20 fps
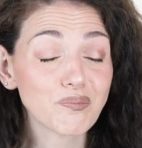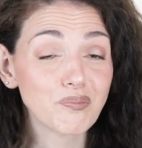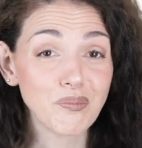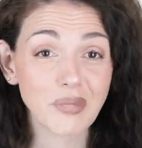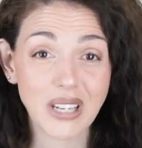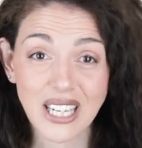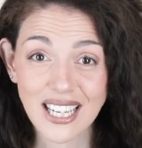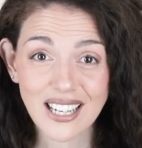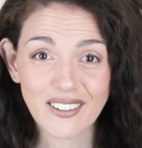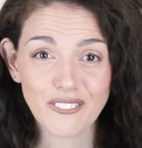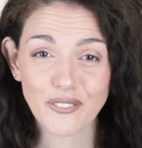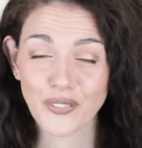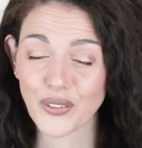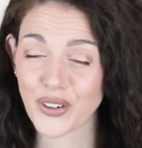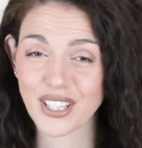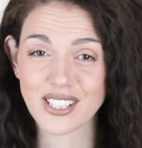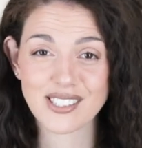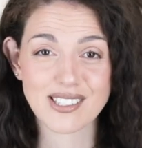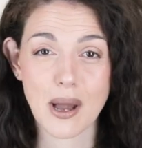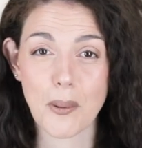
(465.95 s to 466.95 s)
me,
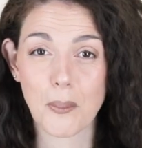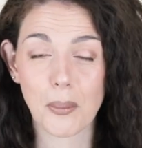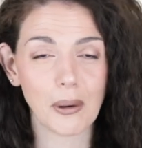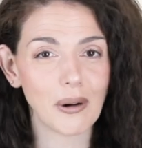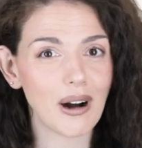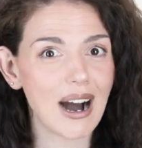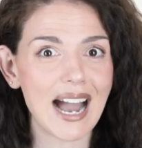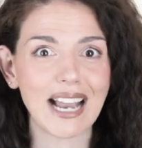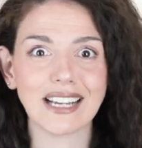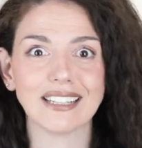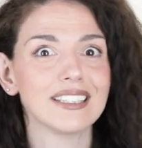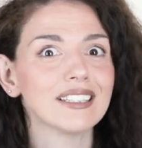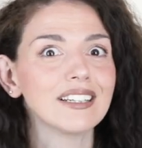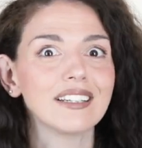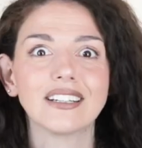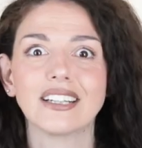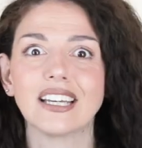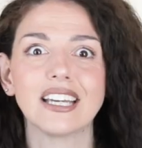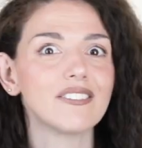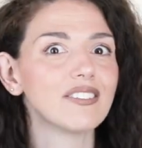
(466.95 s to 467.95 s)
for example, I
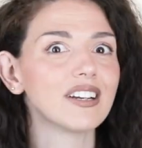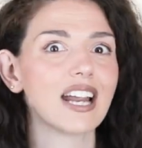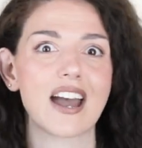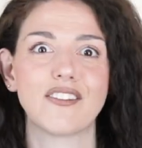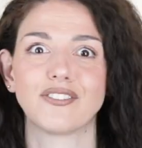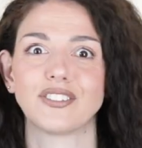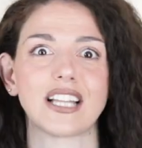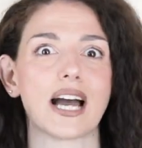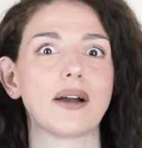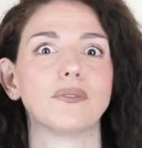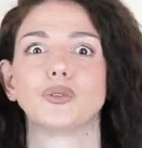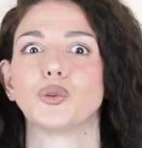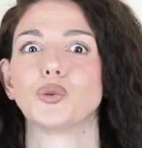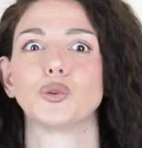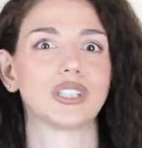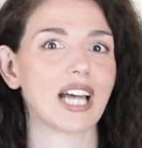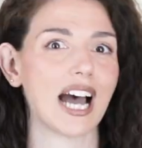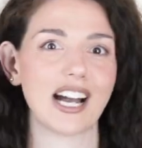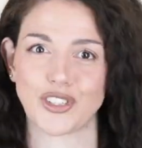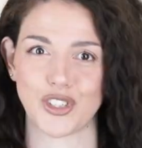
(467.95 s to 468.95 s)
didn't even have time
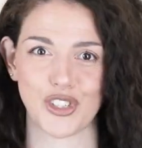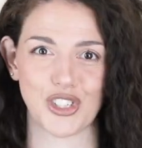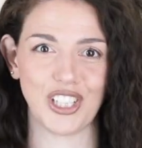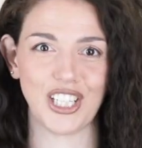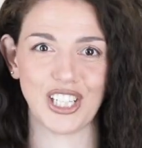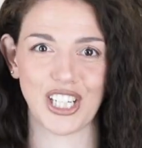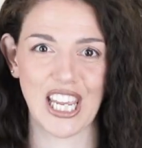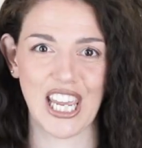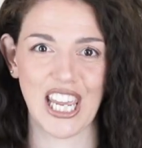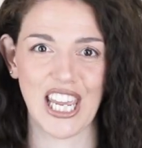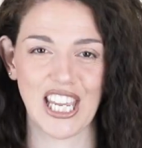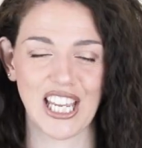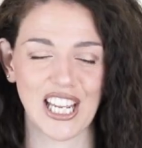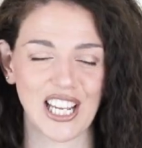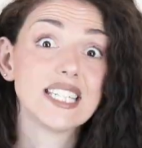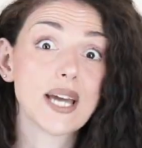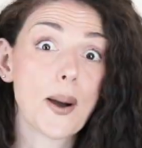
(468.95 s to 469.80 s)
to touch the cake.